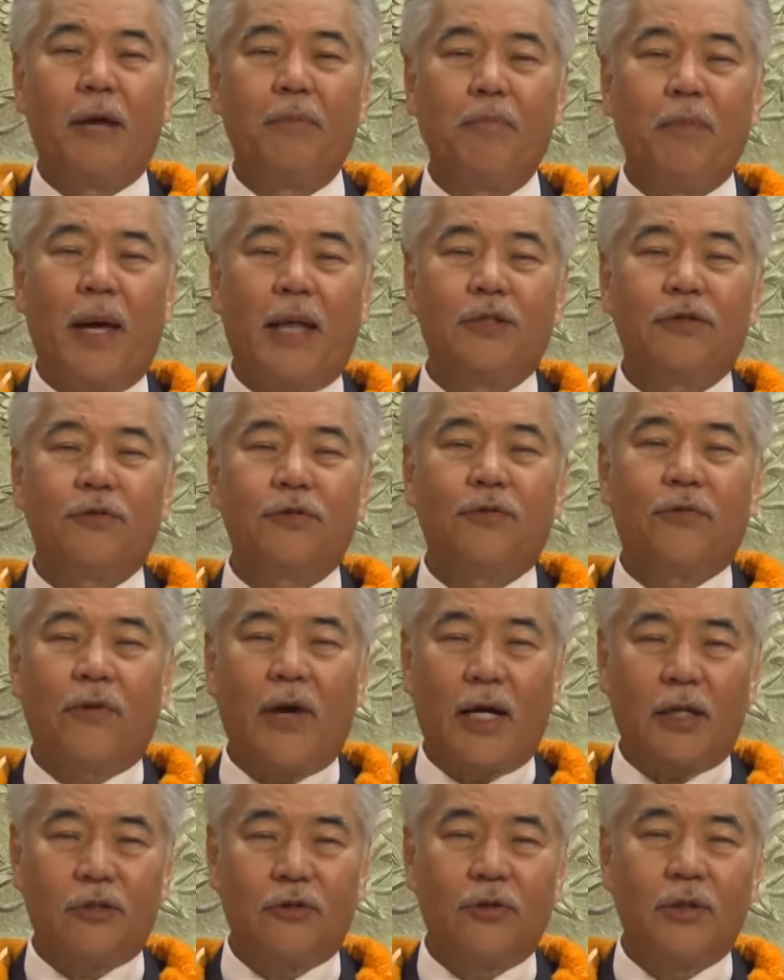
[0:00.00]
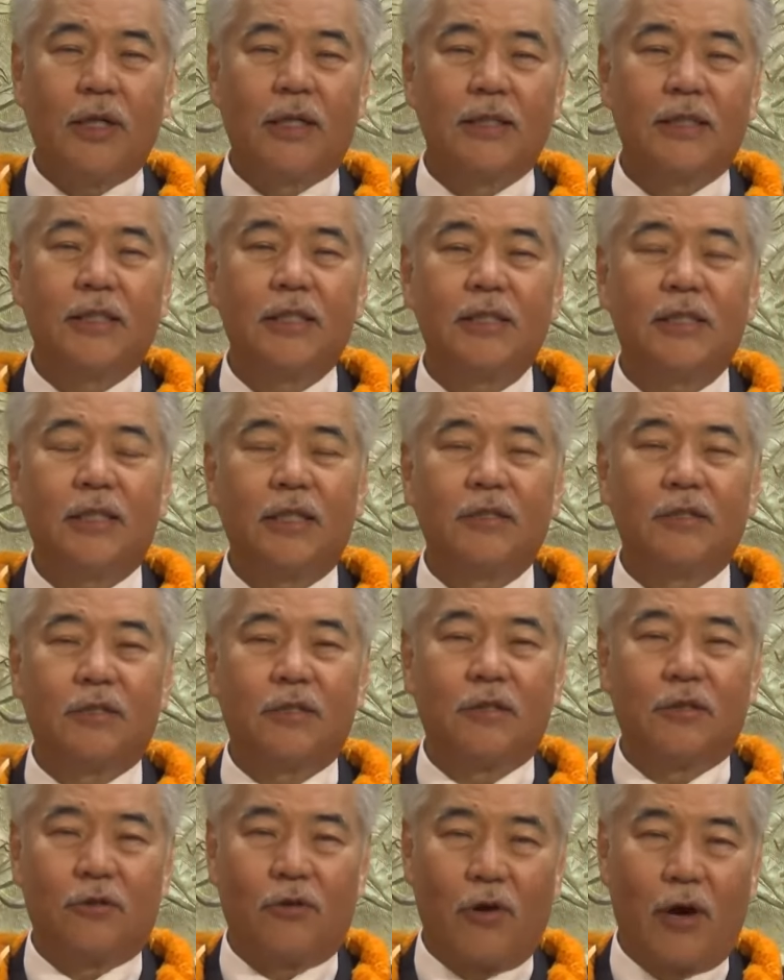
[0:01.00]
and manufacturing
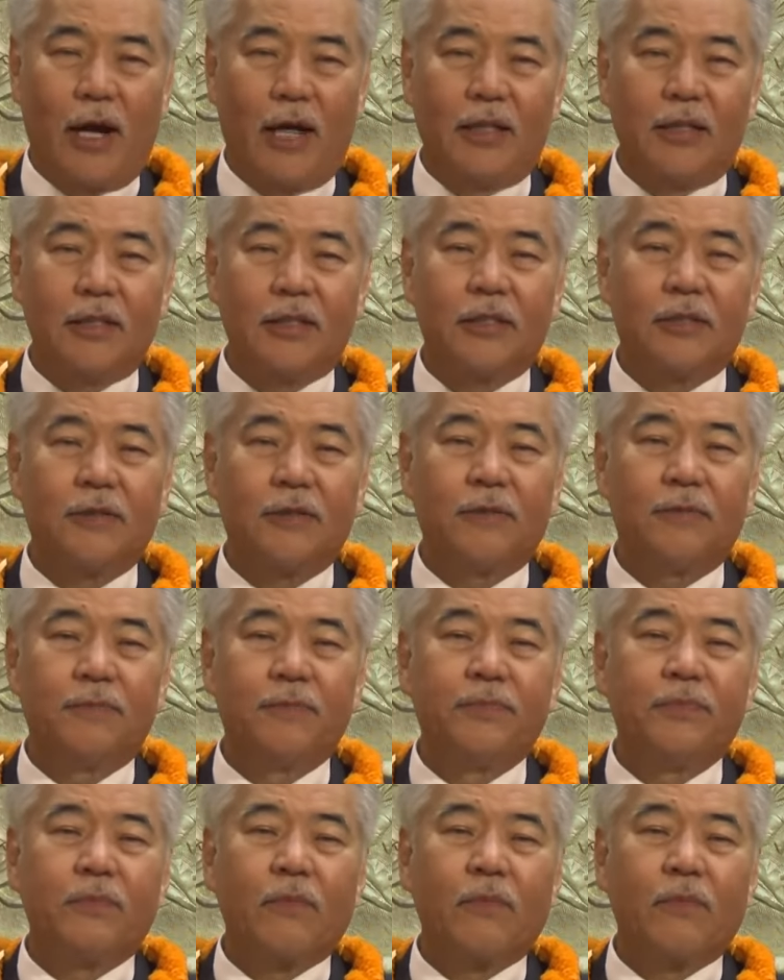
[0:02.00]
assistance grants.